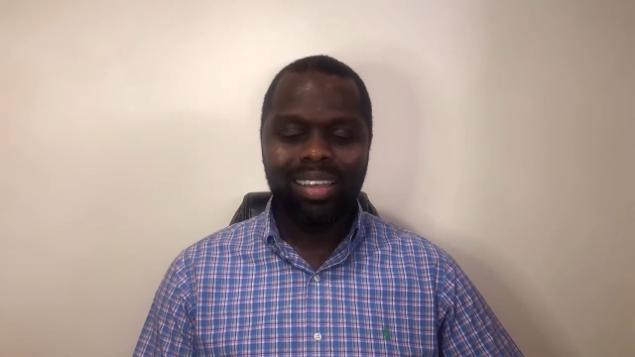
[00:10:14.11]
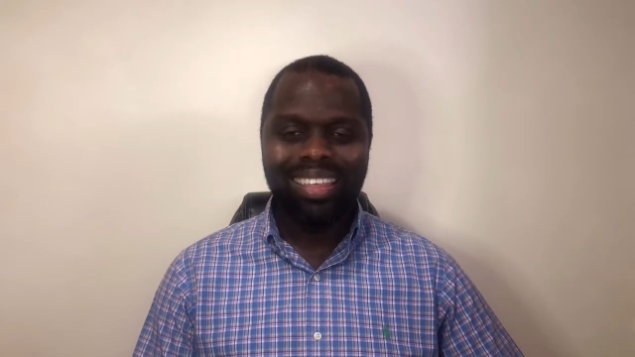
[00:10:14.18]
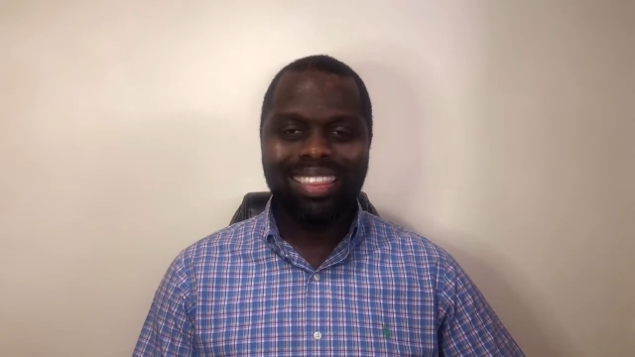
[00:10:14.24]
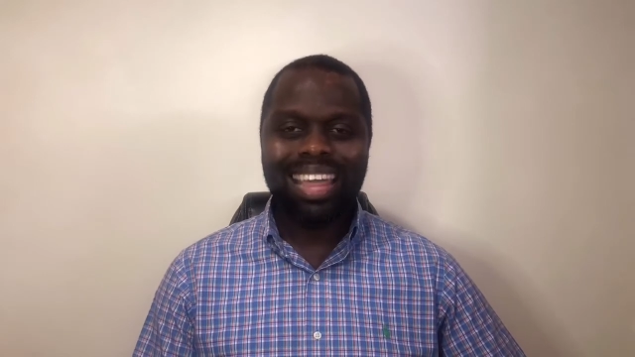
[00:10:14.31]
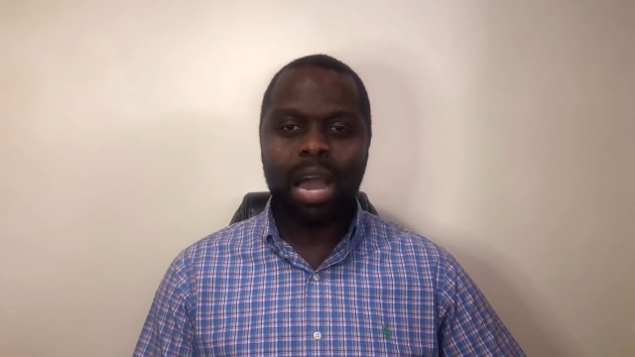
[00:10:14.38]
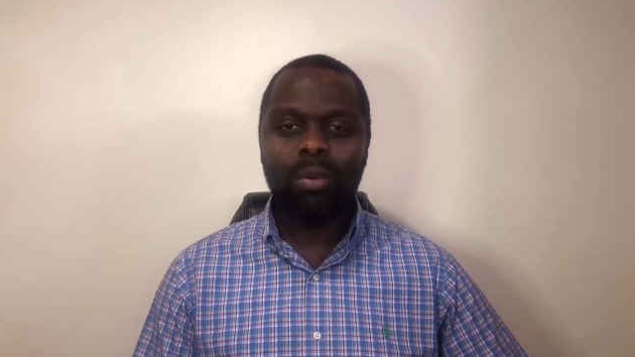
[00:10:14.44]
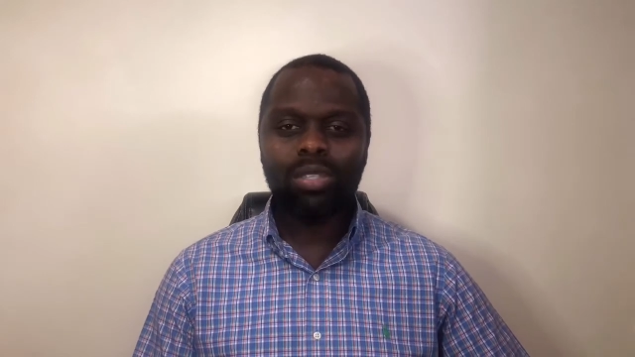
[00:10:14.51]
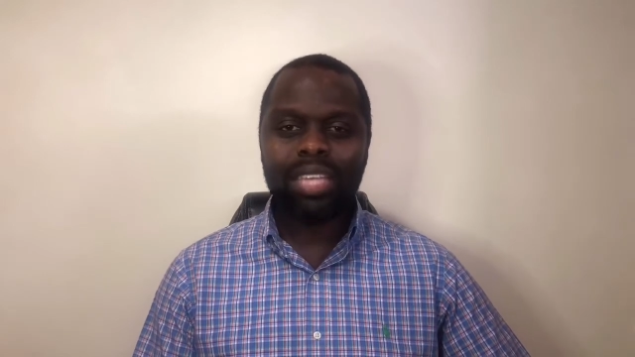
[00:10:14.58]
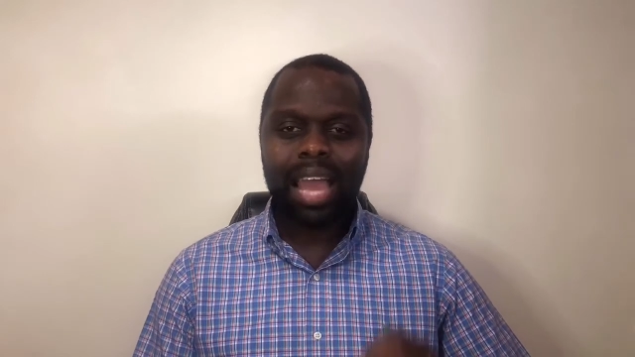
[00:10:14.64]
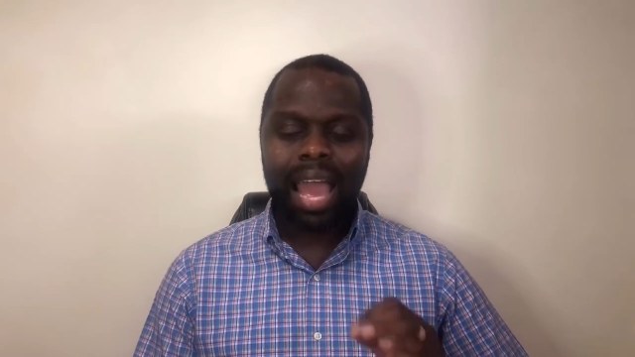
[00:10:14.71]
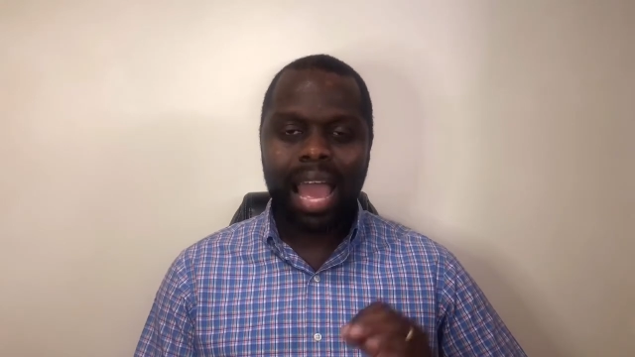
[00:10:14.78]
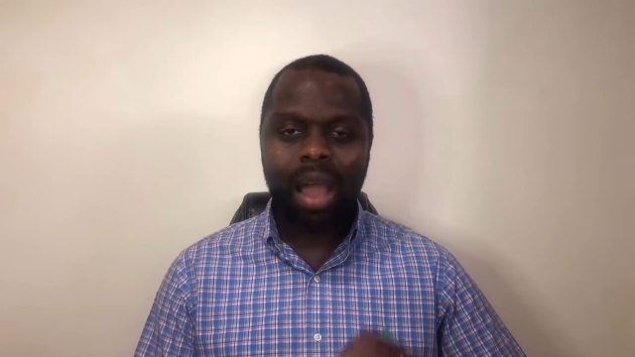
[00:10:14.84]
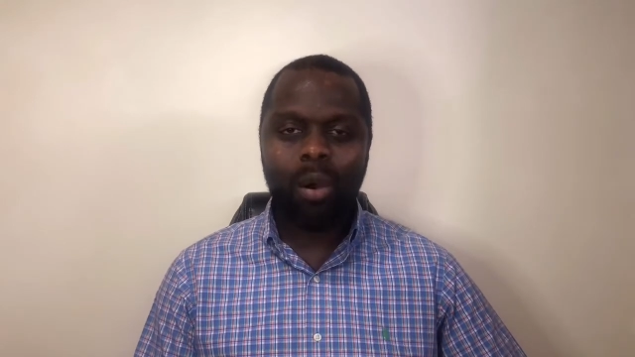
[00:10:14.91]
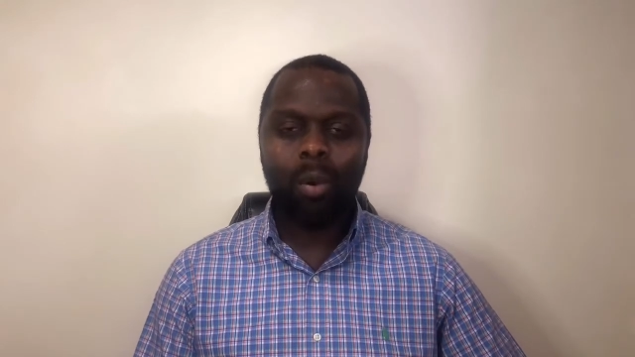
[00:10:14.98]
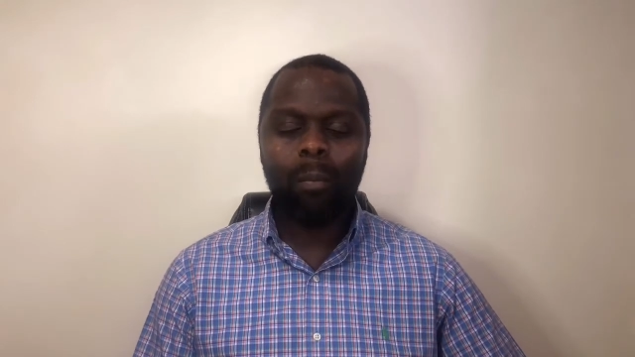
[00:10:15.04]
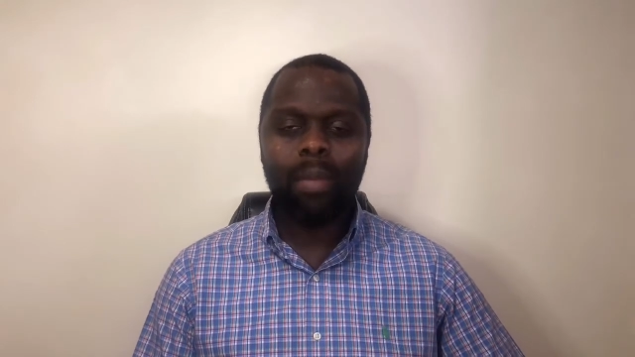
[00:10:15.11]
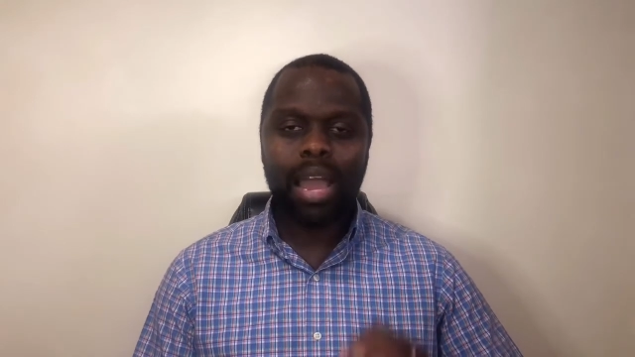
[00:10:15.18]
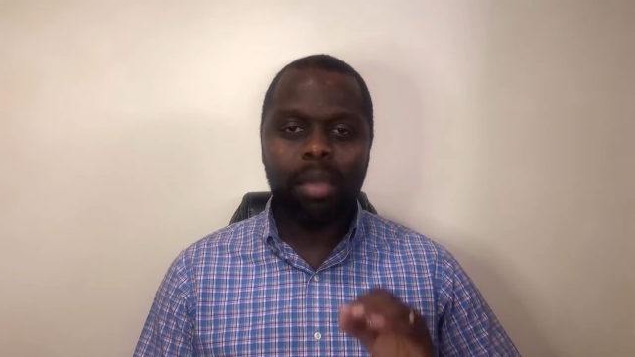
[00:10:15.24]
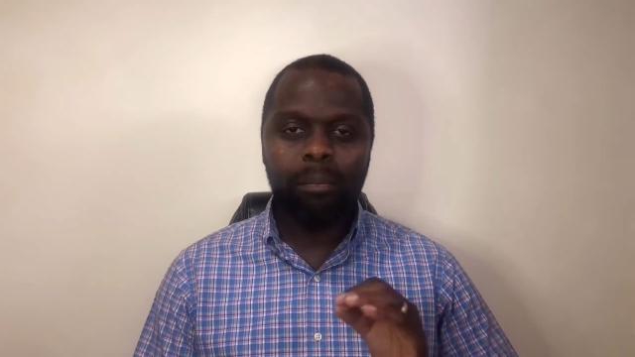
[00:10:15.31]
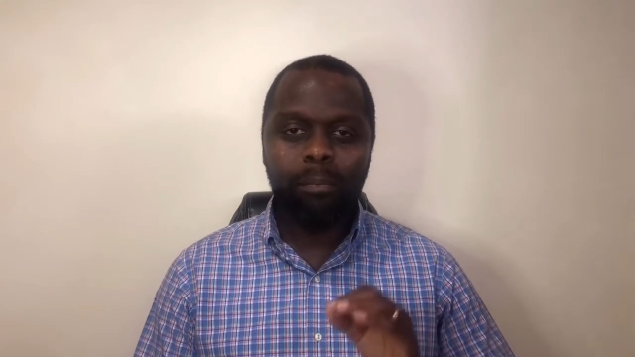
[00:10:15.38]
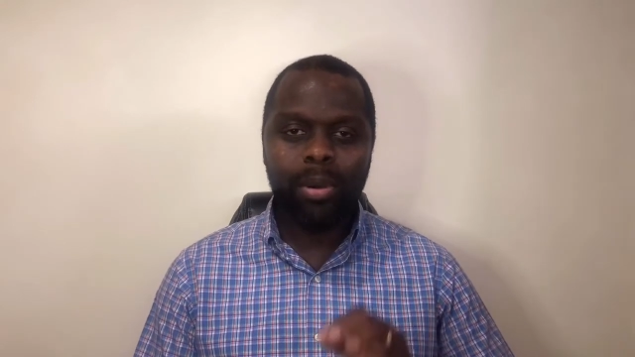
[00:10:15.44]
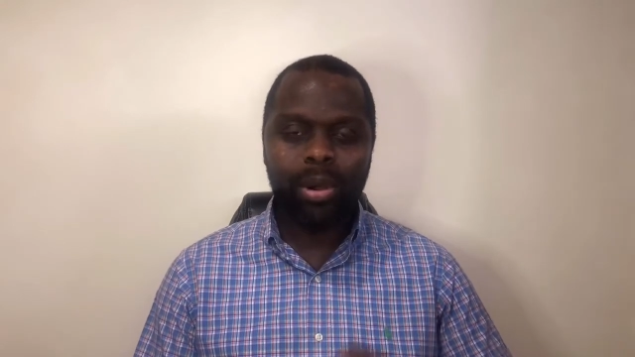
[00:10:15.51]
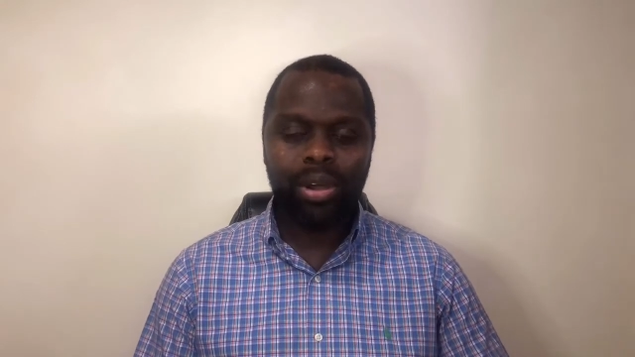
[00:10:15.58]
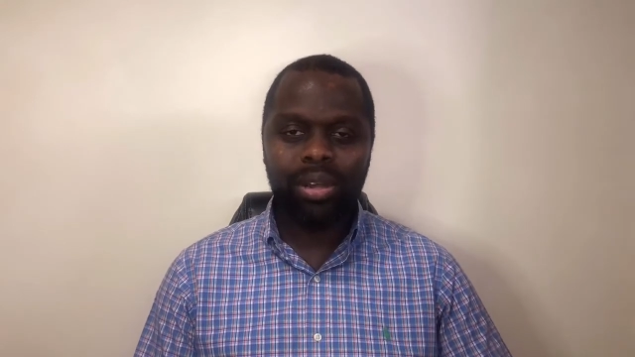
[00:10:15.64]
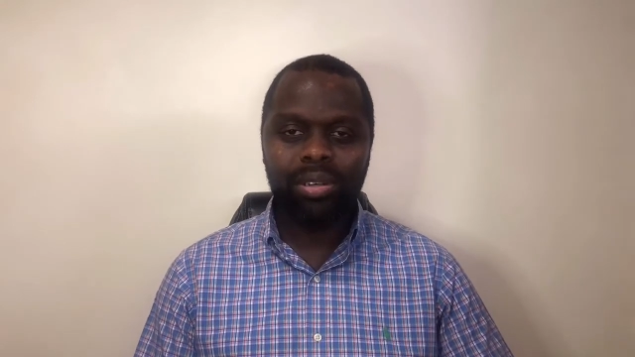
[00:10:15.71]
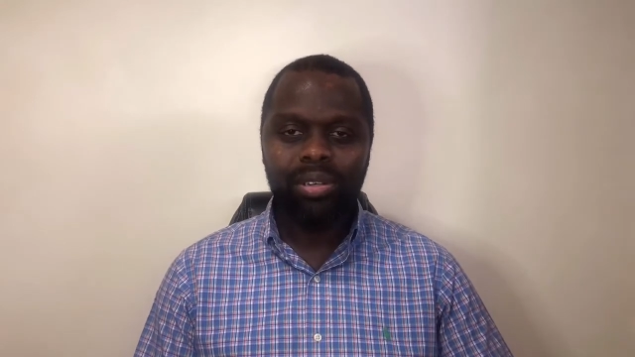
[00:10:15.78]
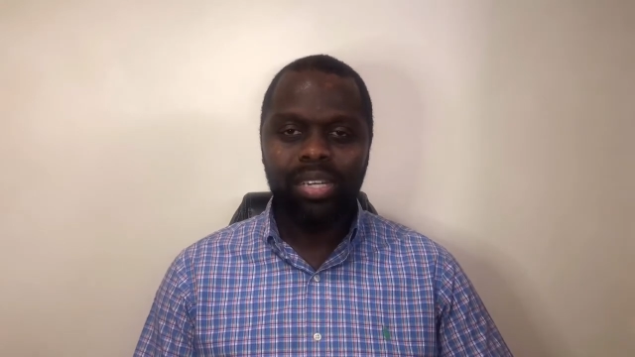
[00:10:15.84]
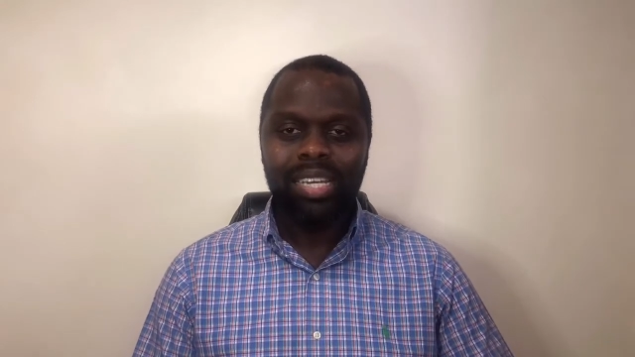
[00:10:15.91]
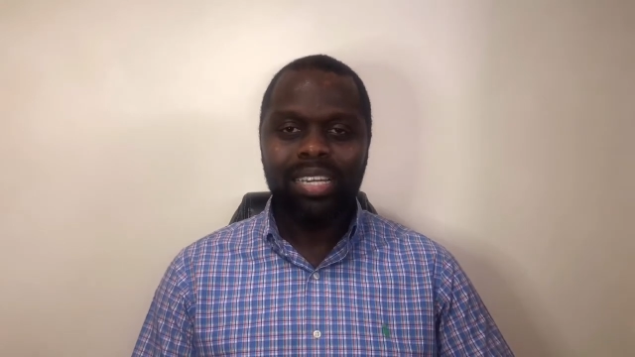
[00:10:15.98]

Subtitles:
that was how my book,